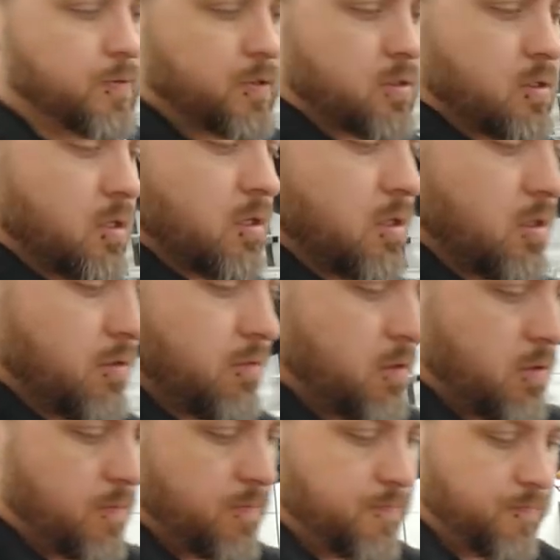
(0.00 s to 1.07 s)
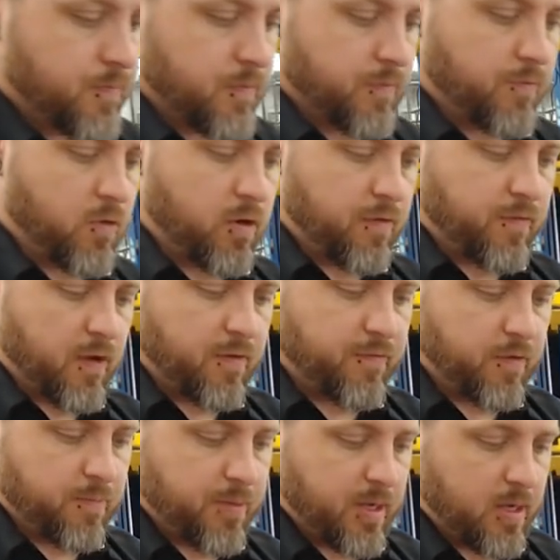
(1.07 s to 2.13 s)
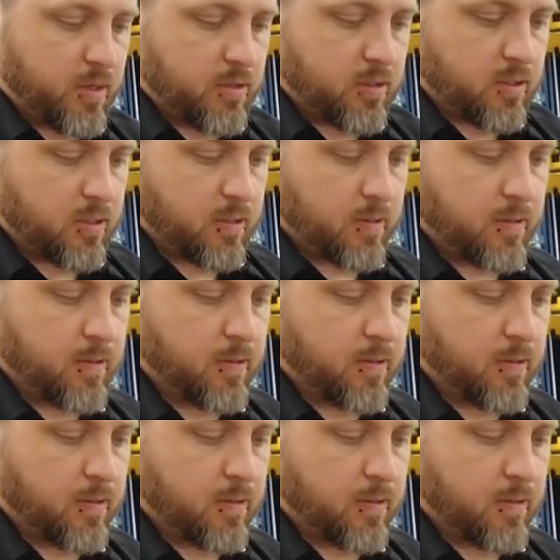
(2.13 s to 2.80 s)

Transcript: Start over. 45 foot-pounds.